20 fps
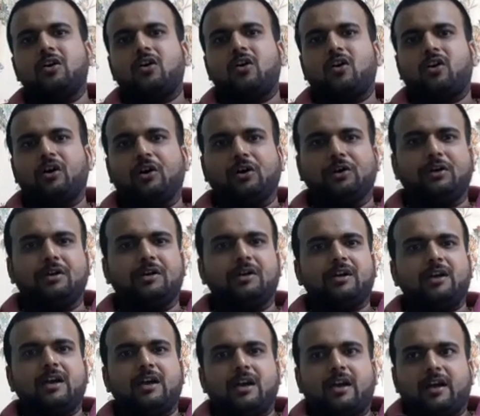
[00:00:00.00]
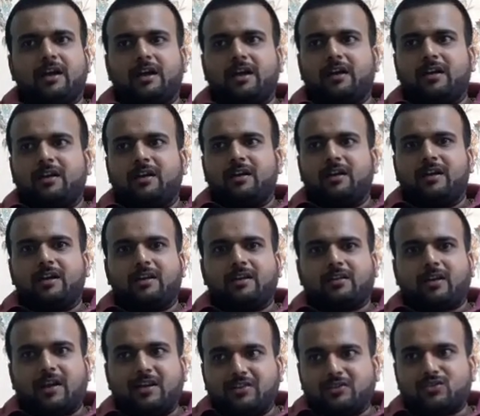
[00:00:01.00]
or he
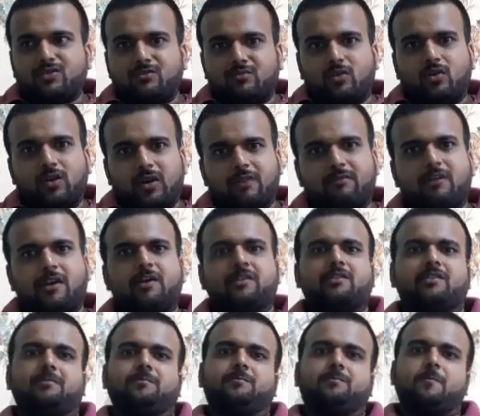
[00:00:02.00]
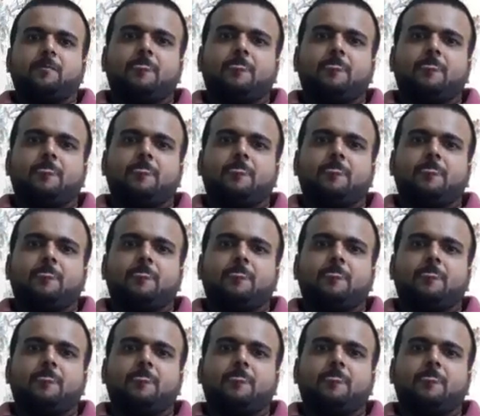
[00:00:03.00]
tries to motivate